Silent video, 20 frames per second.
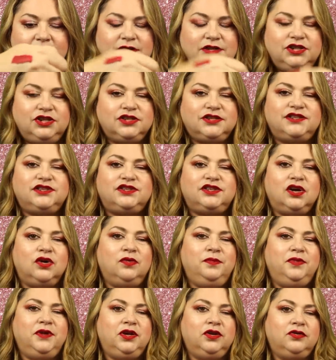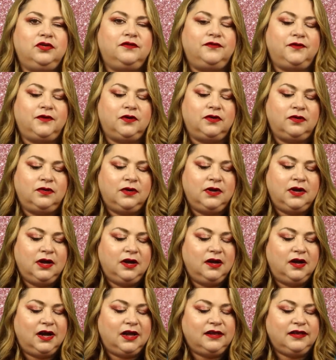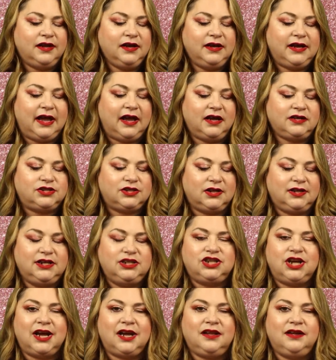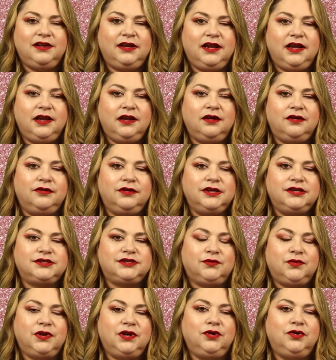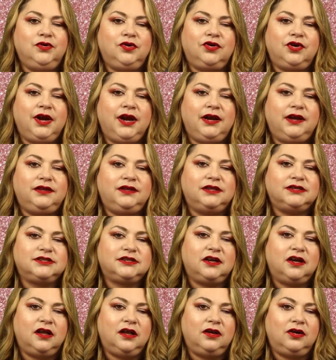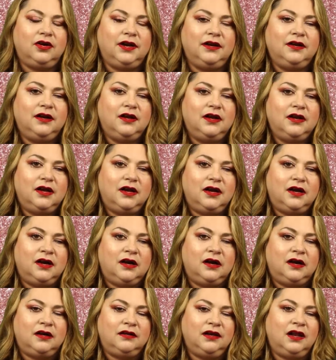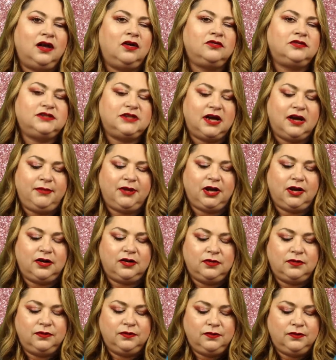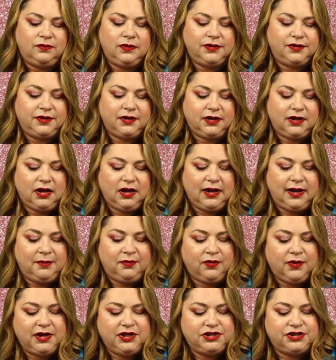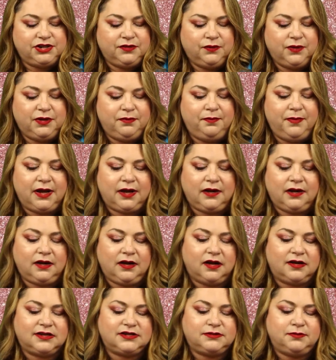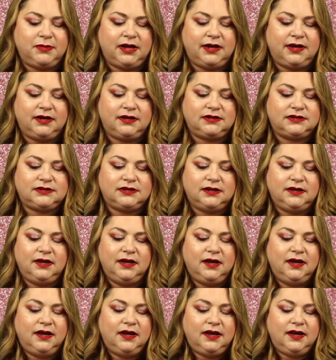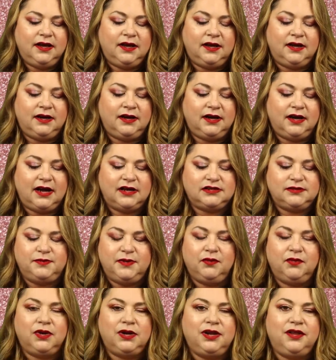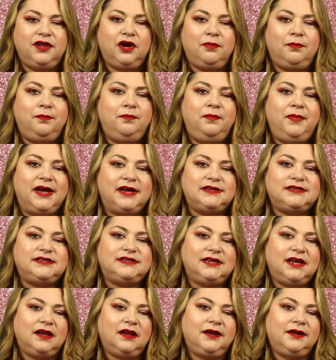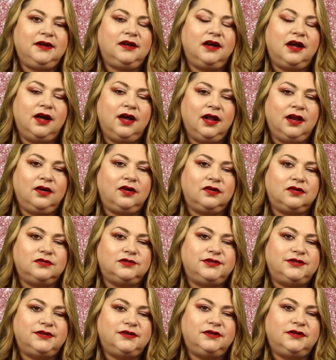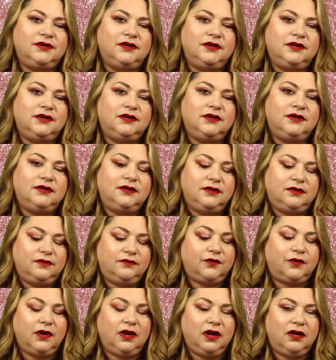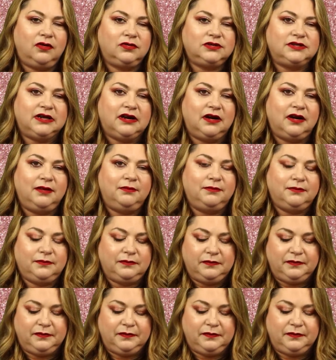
Just so beautiful. I think actually Jaclyn Hill is the one who created this color a uh, long time ago with a collaboration with Becca Cosmetics. And it has been one of their best-selling colors for a long time.